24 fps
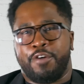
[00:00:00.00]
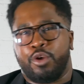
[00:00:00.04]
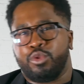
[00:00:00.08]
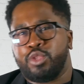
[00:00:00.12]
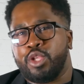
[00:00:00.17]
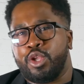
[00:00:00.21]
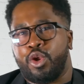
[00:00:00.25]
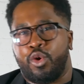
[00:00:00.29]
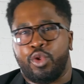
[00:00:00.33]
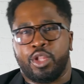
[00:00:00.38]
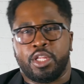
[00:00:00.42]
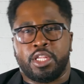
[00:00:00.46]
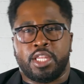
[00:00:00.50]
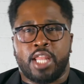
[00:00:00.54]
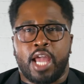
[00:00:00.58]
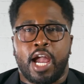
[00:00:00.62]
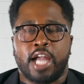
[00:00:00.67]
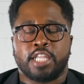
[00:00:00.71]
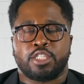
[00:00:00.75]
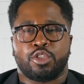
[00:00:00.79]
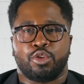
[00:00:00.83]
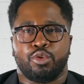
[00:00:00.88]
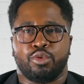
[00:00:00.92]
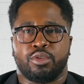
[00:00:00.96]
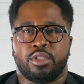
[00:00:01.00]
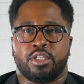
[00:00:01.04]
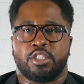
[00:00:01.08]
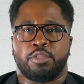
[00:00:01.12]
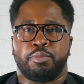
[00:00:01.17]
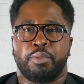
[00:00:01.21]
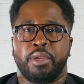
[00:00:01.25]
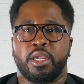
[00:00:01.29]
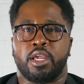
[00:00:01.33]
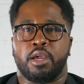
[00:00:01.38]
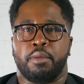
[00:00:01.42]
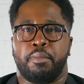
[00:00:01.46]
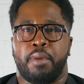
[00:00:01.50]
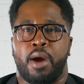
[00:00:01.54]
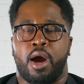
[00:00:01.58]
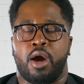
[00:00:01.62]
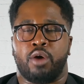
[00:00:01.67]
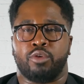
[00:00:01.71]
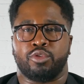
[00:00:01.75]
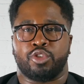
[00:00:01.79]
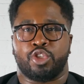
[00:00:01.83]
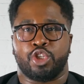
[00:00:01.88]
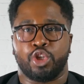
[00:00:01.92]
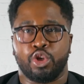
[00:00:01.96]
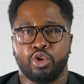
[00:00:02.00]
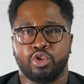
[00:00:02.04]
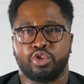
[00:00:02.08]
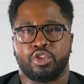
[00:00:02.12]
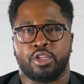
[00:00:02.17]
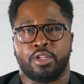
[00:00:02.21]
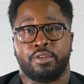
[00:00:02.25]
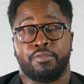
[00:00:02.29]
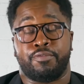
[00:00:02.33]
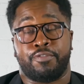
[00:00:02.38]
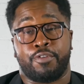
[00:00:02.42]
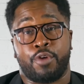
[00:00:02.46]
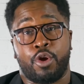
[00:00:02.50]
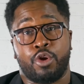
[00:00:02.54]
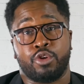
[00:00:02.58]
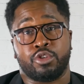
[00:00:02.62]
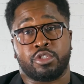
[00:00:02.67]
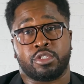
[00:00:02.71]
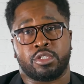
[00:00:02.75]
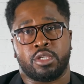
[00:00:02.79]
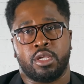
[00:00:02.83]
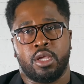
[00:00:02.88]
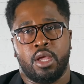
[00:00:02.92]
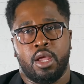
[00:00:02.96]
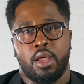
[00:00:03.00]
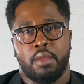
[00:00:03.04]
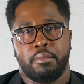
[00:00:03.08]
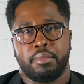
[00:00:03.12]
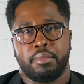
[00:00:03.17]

felt it only natural to speak about children first